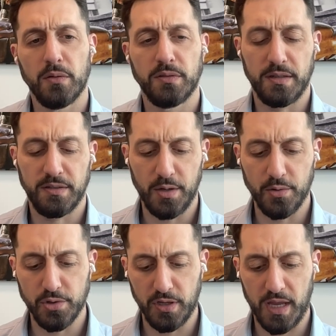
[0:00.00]
say
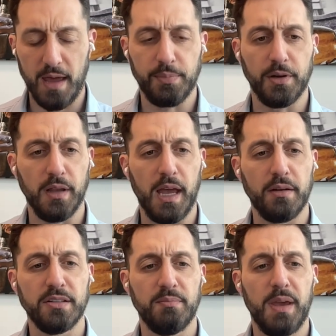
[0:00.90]
social capital how
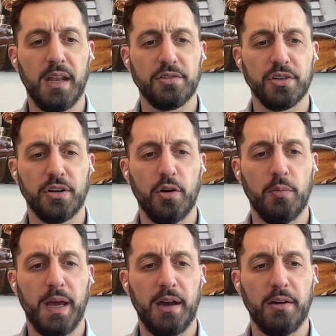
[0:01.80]
does a manager go
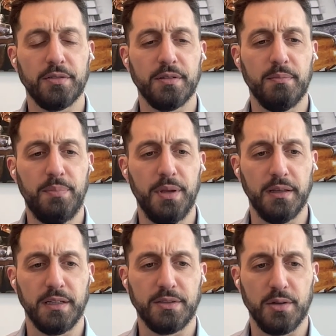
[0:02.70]
about
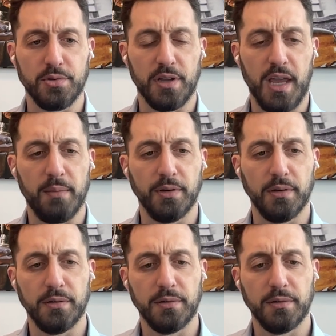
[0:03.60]
building social capital?